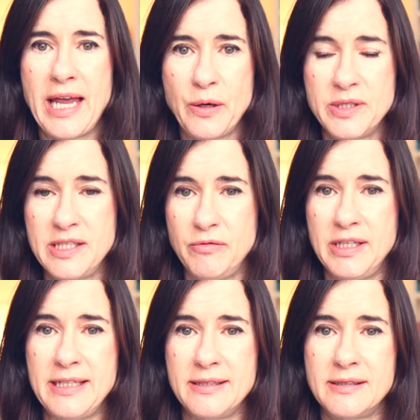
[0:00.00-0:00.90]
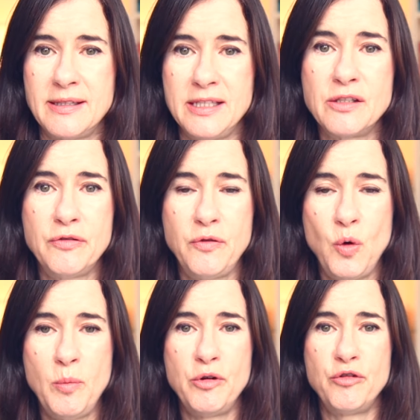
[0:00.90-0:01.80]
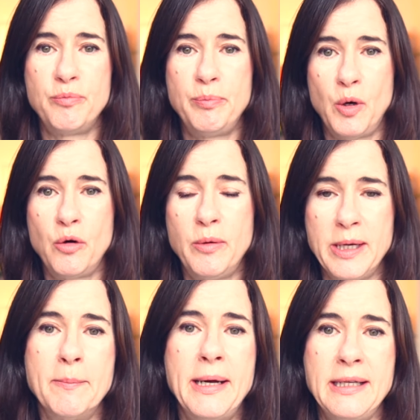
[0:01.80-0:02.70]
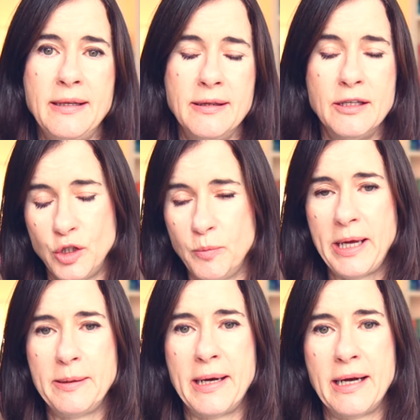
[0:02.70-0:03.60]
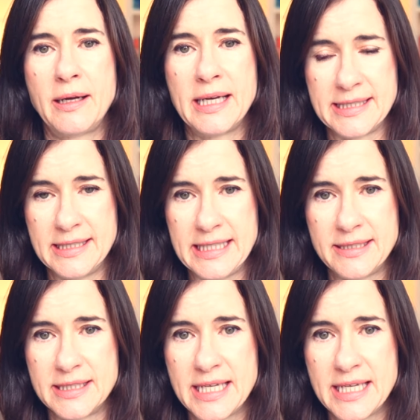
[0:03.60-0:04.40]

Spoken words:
Equity release is a form of borrowing money that you pay back at a later